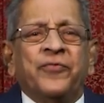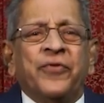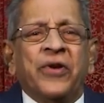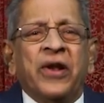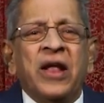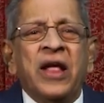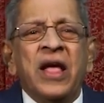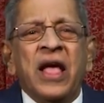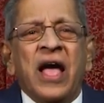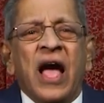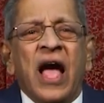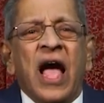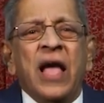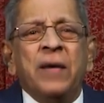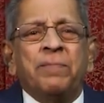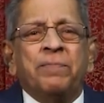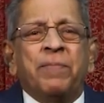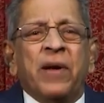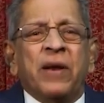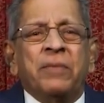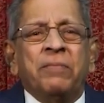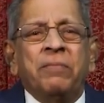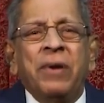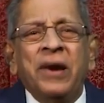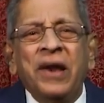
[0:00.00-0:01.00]
for
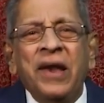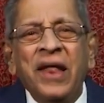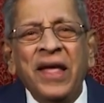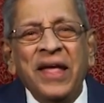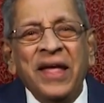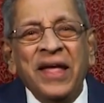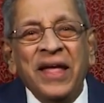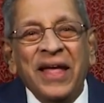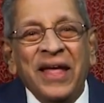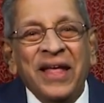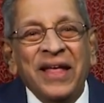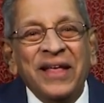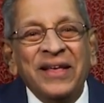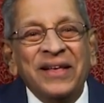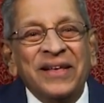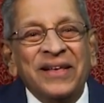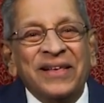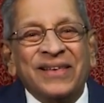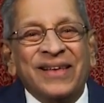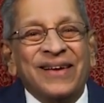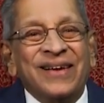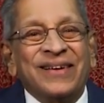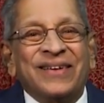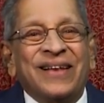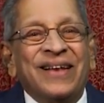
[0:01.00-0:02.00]
hyperbole.
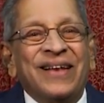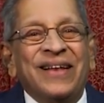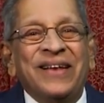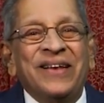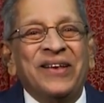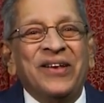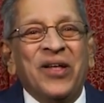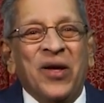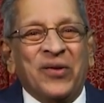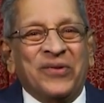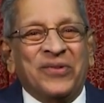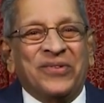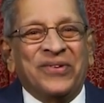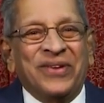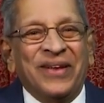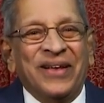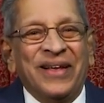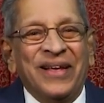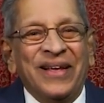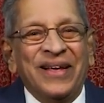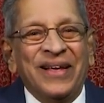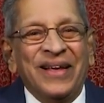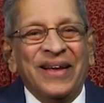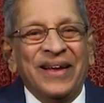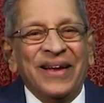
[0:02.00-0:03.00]
Certainly not.
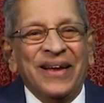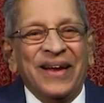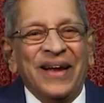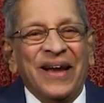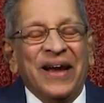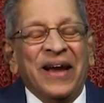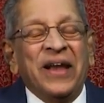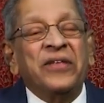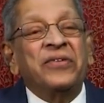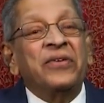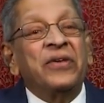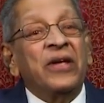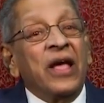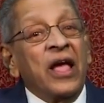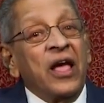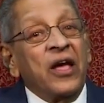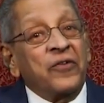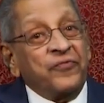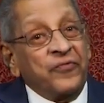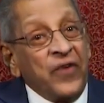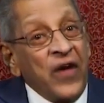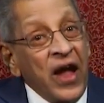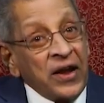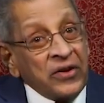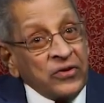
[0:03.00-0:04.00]
It is a
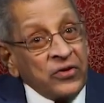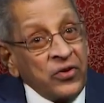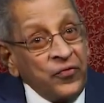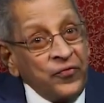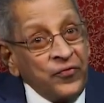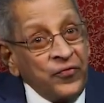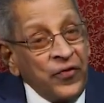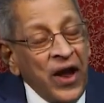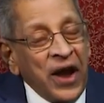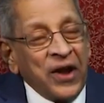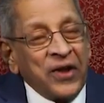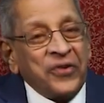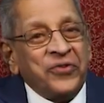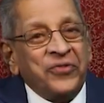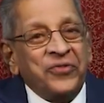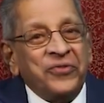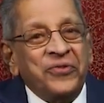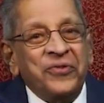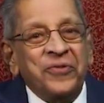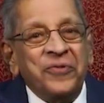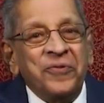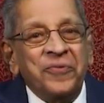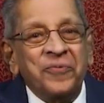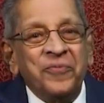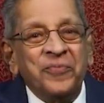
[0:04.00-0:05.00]
fact of facts.